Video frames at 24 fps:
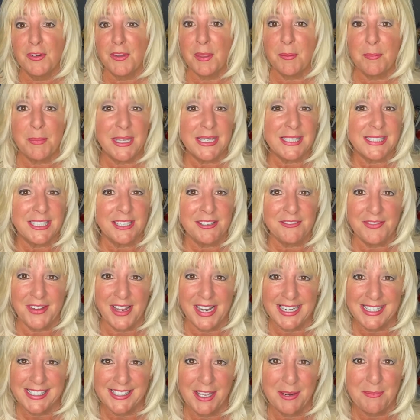the best
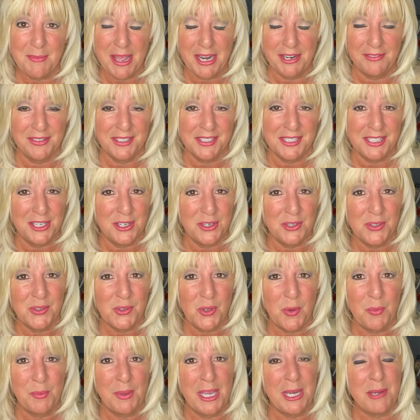advice on manifesting your
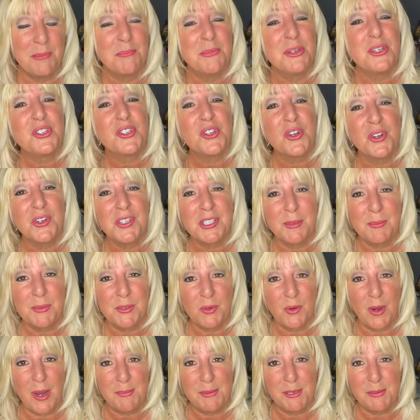soulmate, be sure to
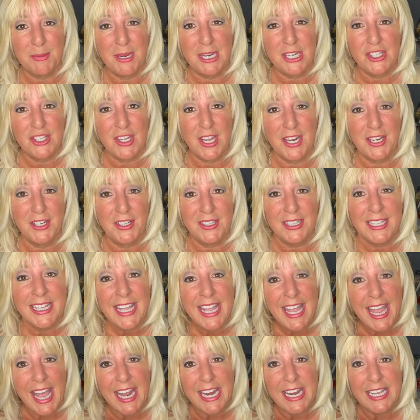subscribe to my channel
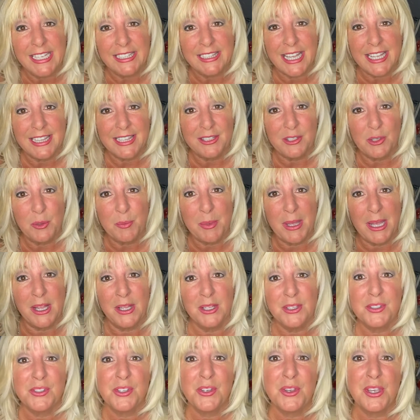and hit that little
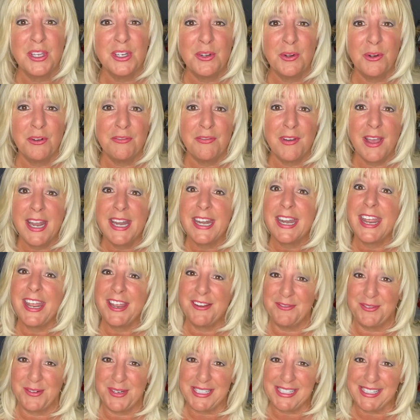bell so you get notified
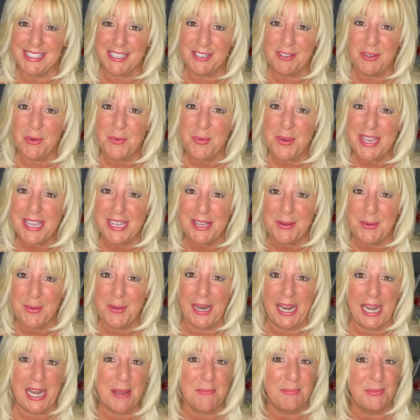every single week
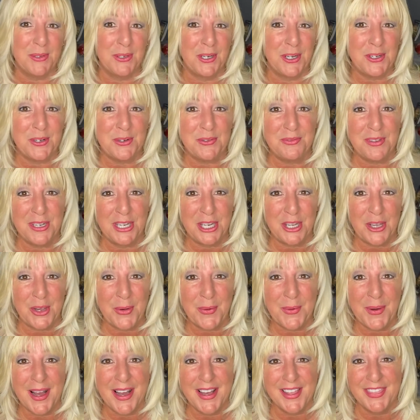when I upload a new
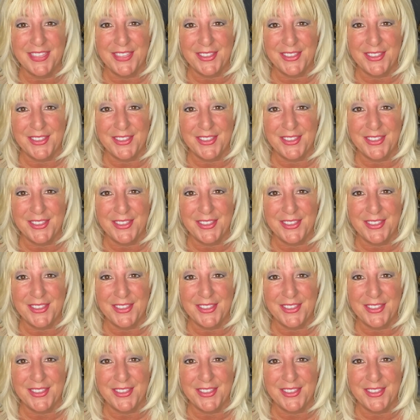video on